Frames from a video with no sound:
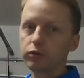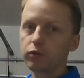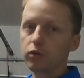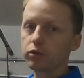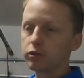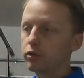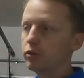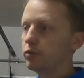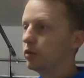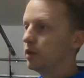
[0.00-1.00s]
door
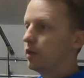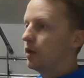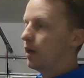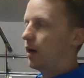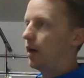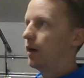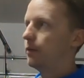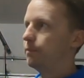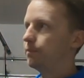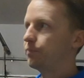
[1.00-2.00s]
too,
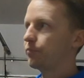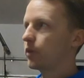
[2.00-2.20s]
um,